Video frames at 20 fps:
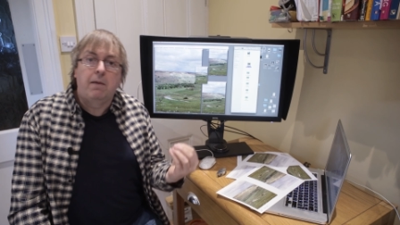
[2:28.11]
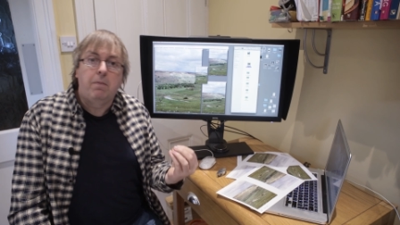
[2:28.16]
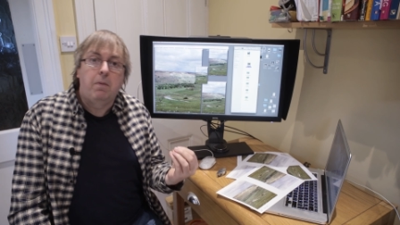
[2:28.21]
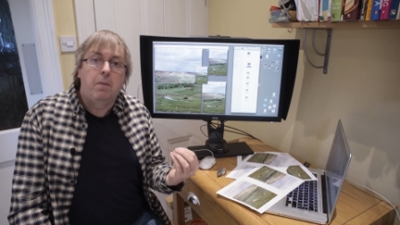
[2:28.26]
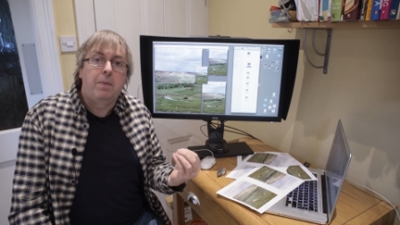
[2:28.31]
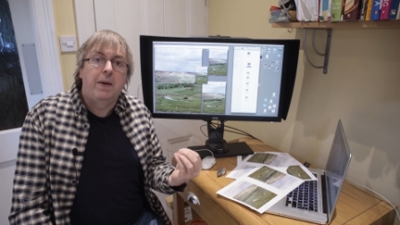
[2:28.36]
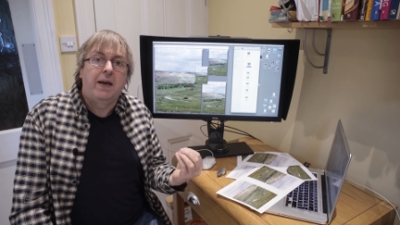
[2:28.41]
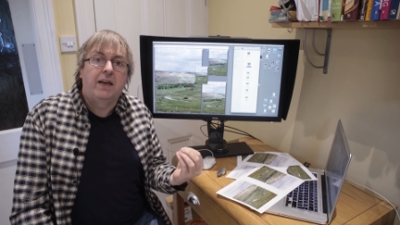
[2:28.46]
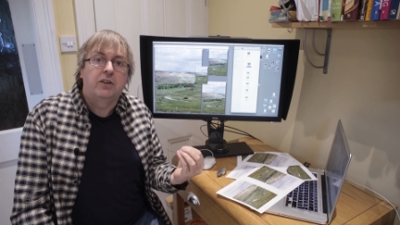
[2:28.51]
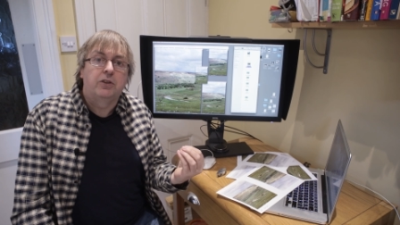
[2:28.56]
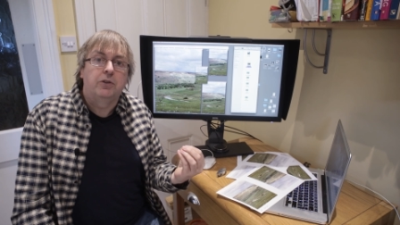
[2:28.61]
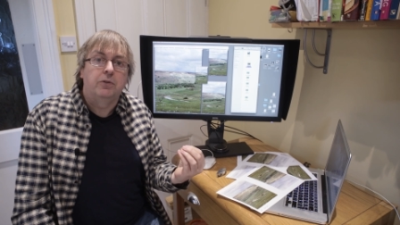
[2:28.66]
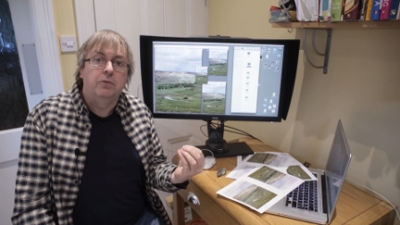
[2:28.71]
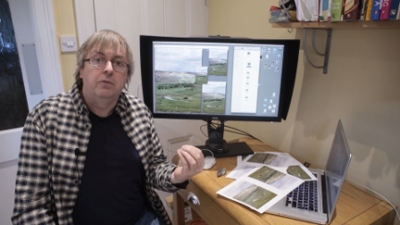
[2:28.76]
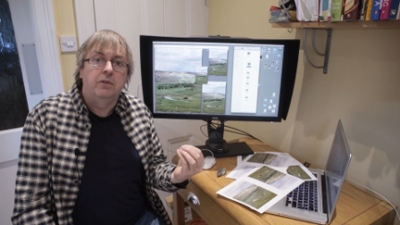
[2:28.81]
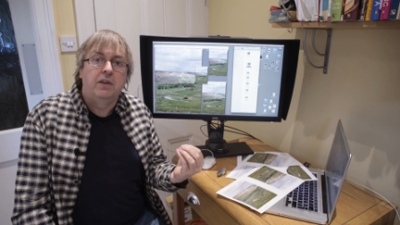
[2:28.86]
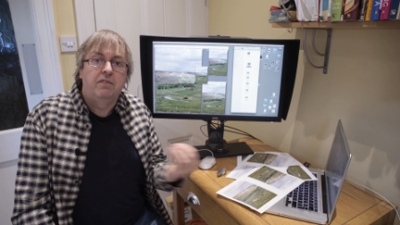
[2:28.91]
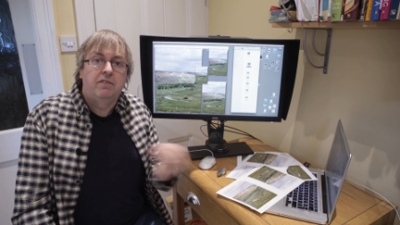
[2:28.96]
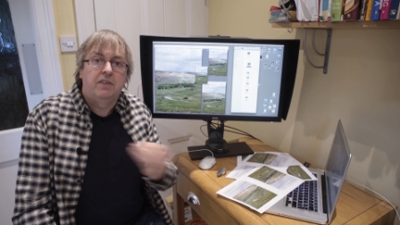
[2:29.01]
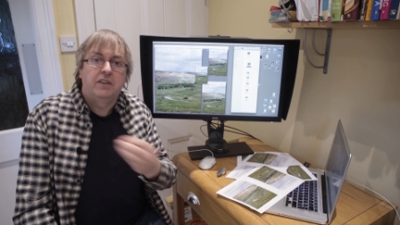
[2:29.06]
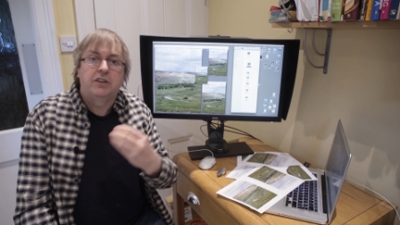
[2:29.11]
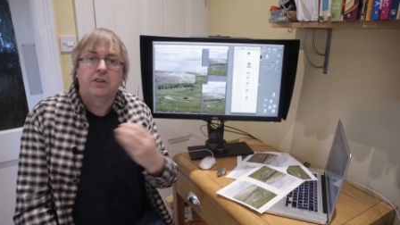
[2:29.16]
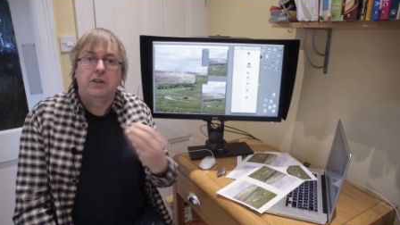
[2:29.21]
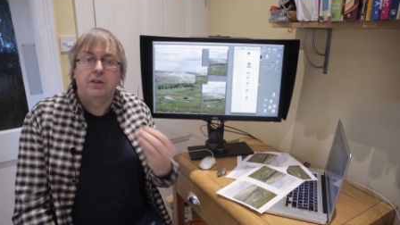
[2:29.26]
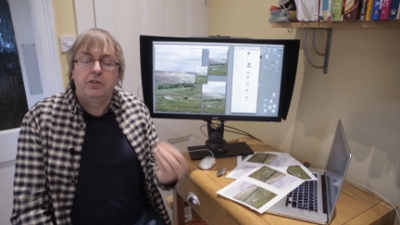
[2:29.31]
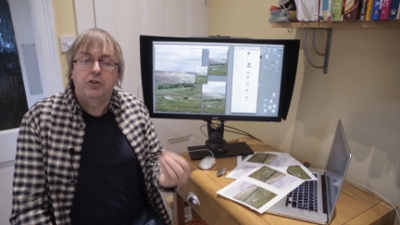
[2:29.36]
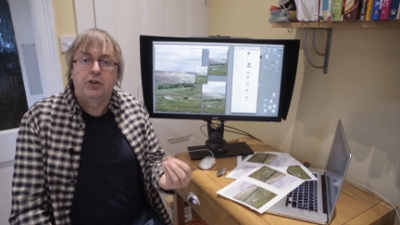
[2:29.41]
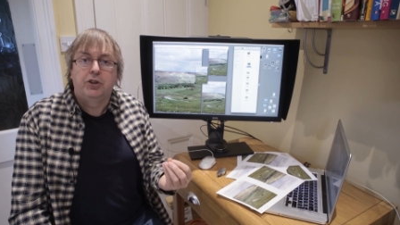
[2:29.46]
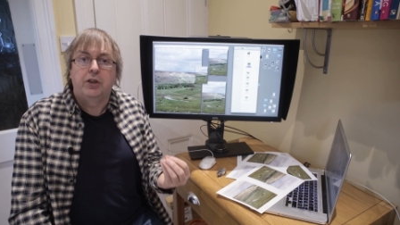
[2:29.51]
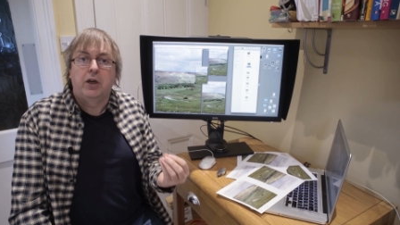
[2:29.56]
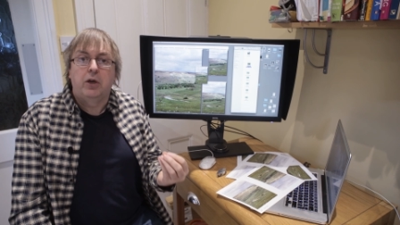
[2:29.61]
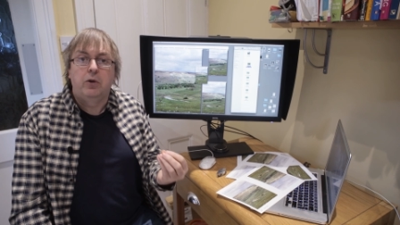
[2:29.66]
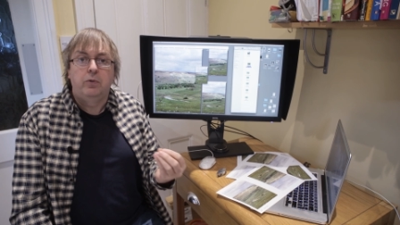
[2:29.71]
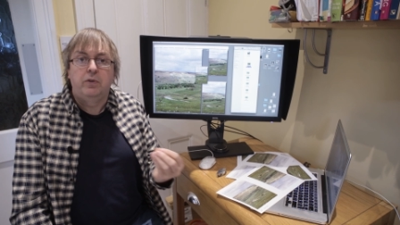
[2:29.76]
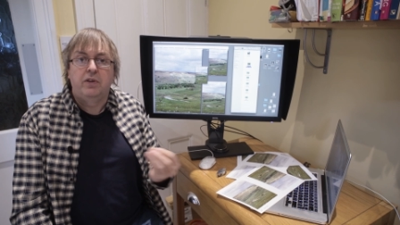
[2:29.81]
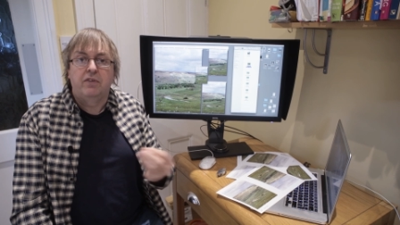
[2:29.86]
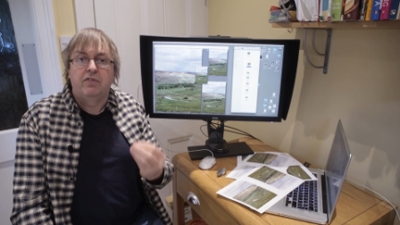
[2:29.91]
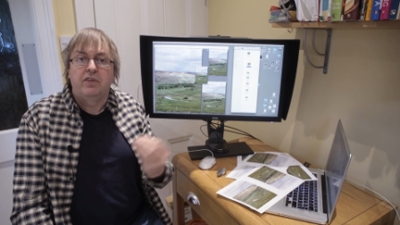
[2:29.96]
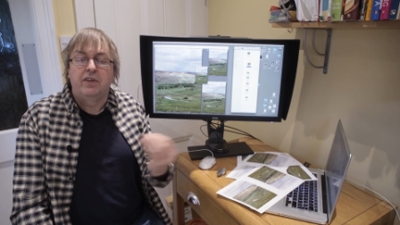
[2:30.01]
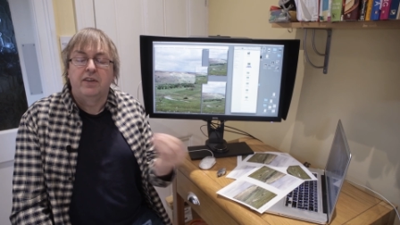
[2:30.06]
up a pixel if it's going to show
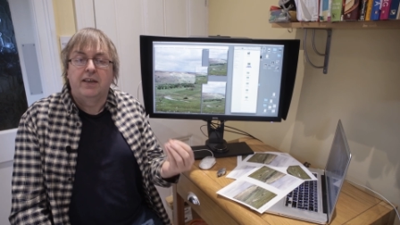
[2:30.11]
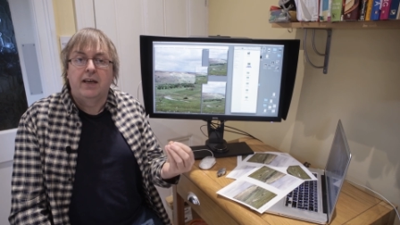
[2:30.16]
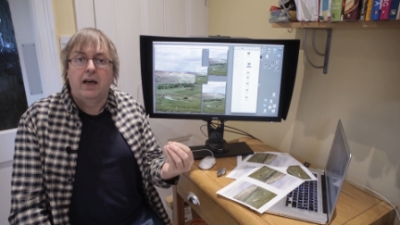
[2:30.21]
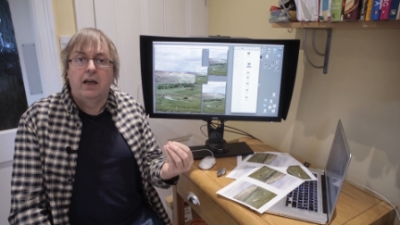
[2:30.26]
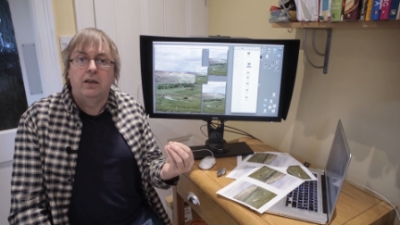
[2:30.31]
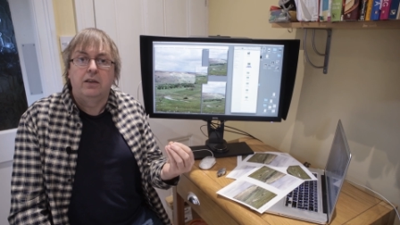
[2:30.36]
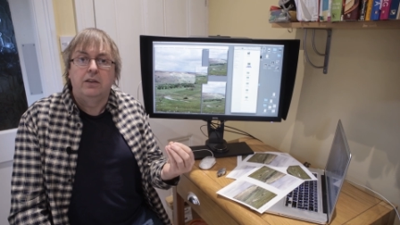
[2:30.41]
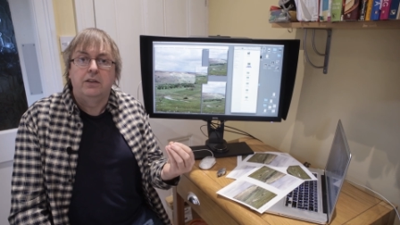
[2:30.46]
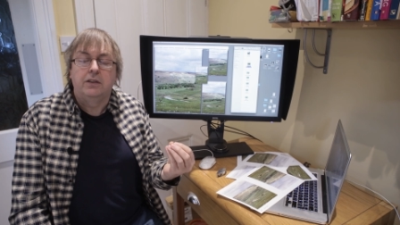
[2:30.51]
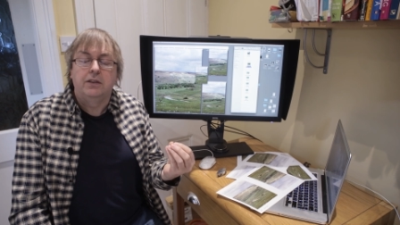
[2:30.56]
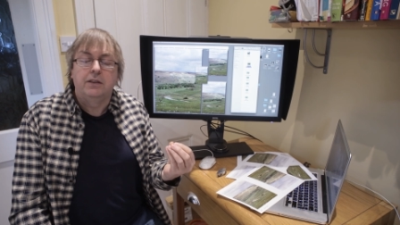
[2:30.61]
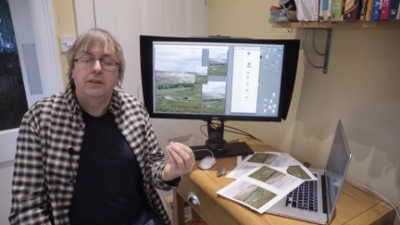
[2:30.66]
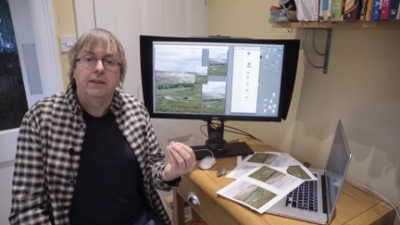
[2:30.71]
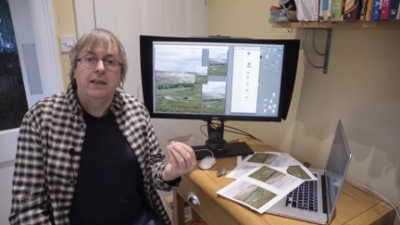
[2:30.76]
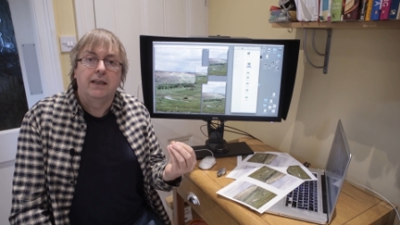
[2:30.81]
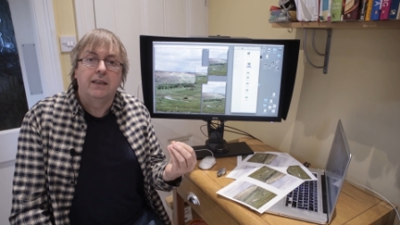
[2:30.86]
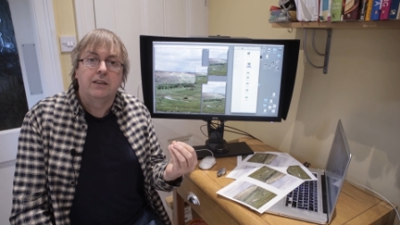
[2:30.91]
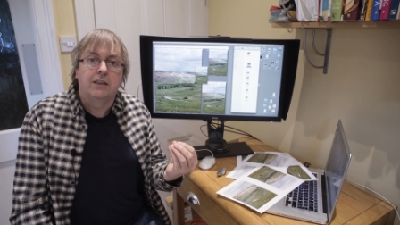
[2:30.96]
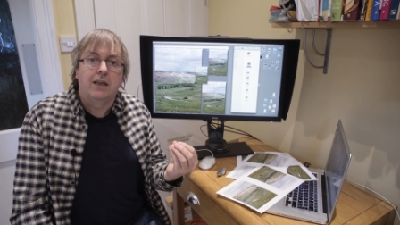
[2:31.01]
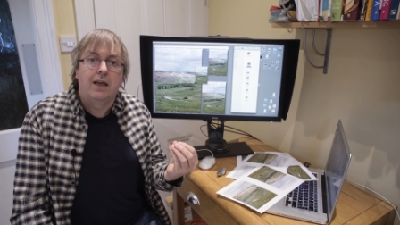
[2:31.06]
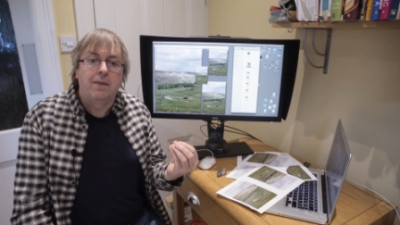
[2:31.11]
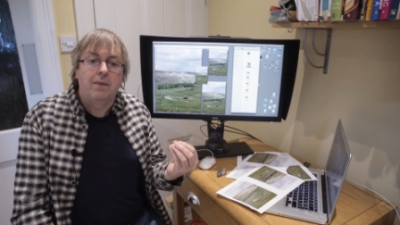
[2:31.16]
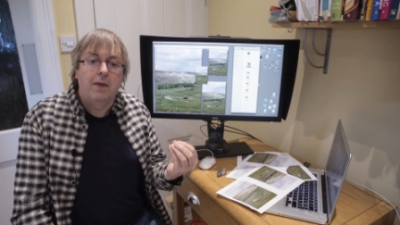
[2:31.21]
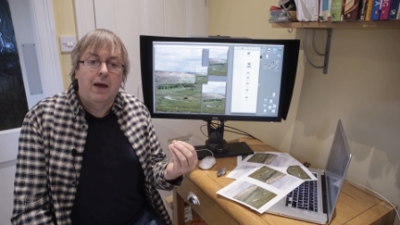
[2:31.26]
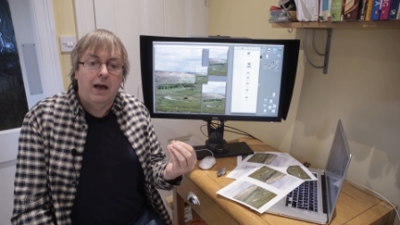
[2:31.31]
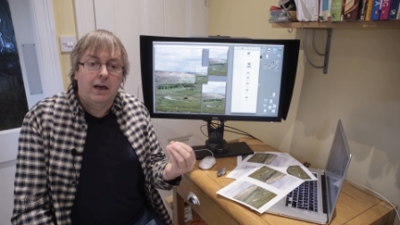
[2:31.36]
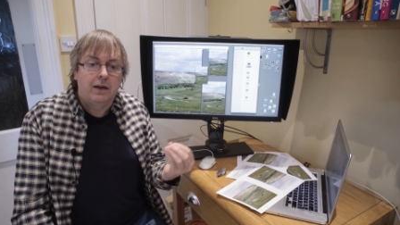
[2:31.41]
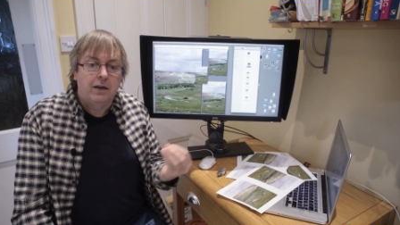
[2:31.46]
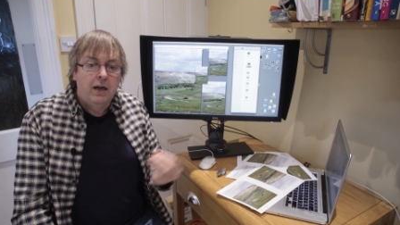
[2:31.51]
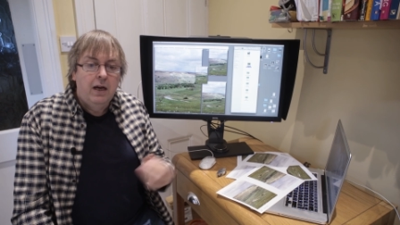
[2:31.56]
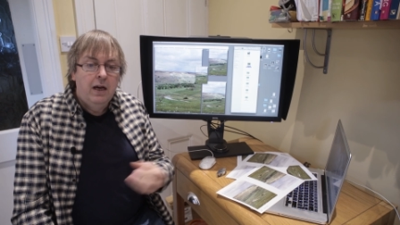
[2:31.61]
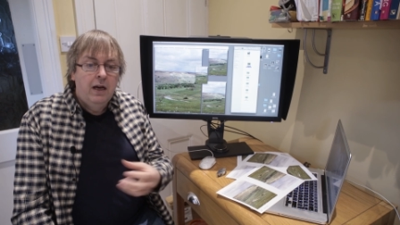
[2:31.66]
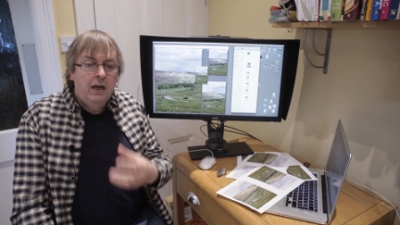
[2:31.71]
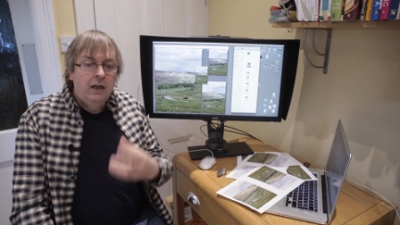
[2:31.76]
different colours and things like that.